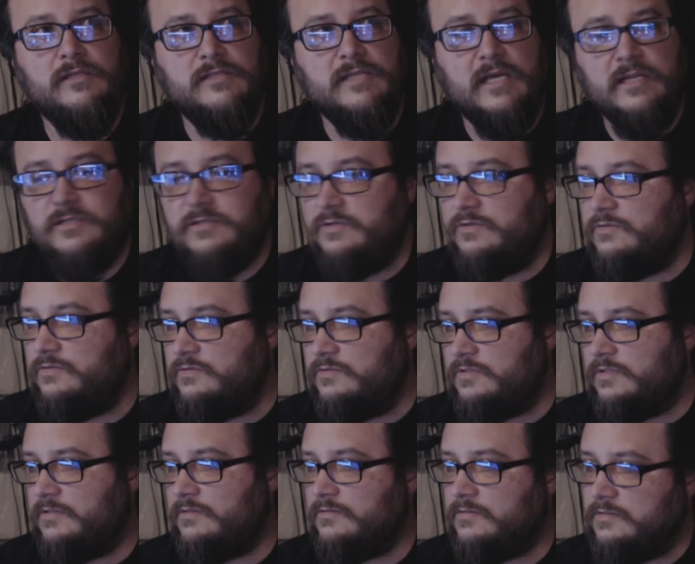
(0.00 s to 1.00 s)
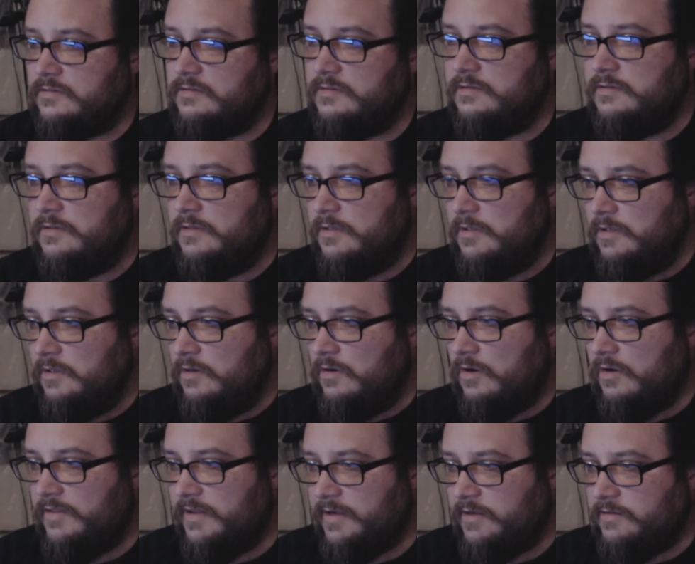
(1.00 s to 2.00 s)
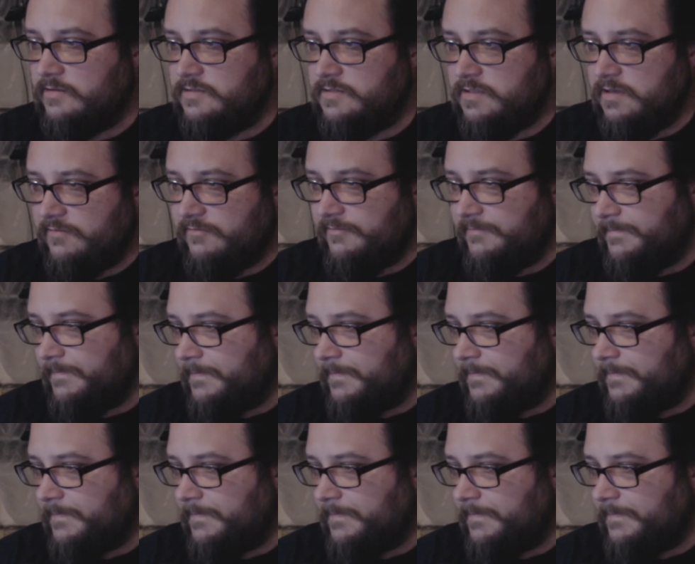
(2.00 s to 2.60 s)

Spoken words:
tattoos and all that good stuff.